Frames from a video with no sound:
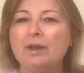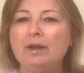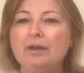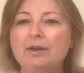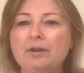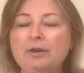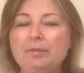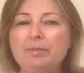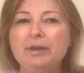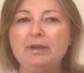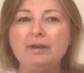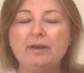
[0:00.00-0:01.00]
It could
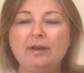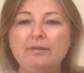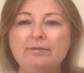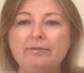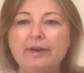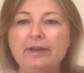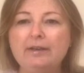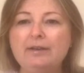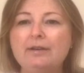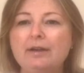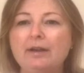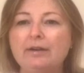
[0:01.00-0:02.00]
be a
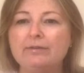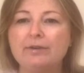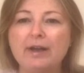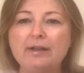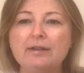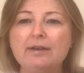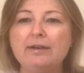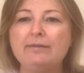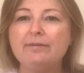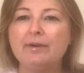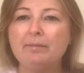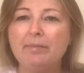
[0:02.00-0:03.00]
friend, a relative,
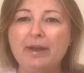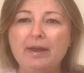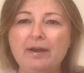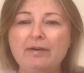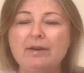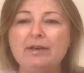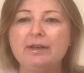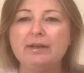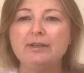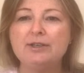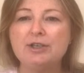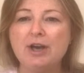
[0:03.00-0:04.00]
a parent,
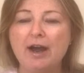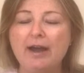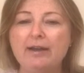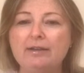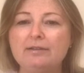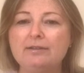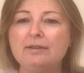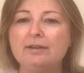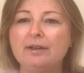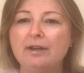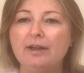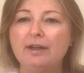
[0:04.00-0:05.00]
a child.
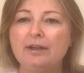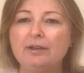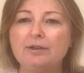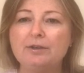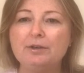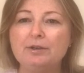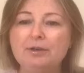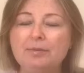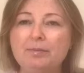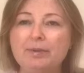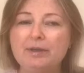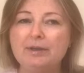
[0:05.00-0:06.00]
It could
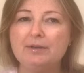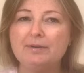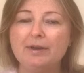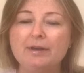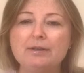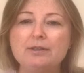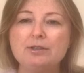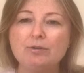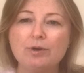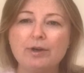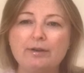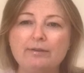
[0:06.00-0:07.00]
be a
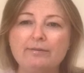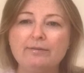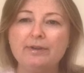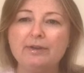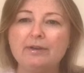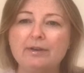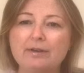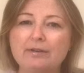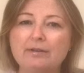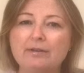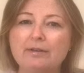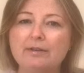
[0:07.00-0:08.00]
historical figure.
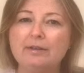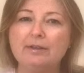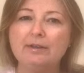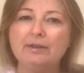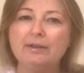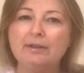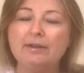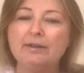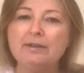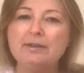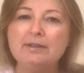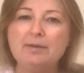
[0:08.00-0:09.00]

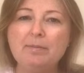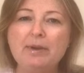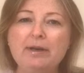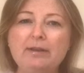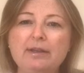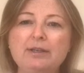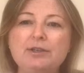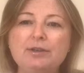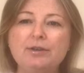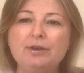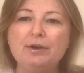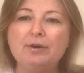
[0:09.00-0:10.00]
Somebody that you
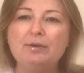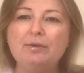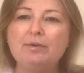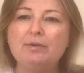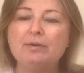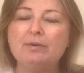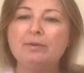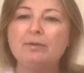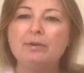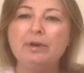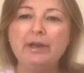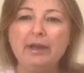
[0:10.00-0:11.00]
know
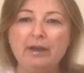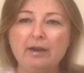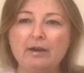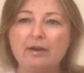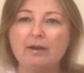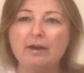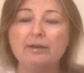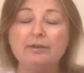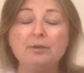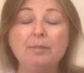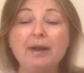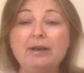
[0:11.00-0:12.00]
care, and
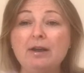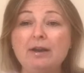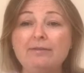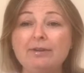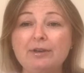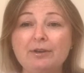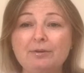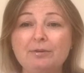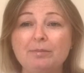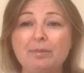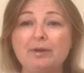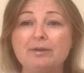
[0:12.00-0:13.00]
you might not even know
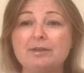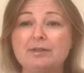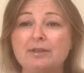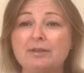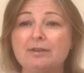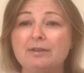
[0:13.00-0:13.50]
the person,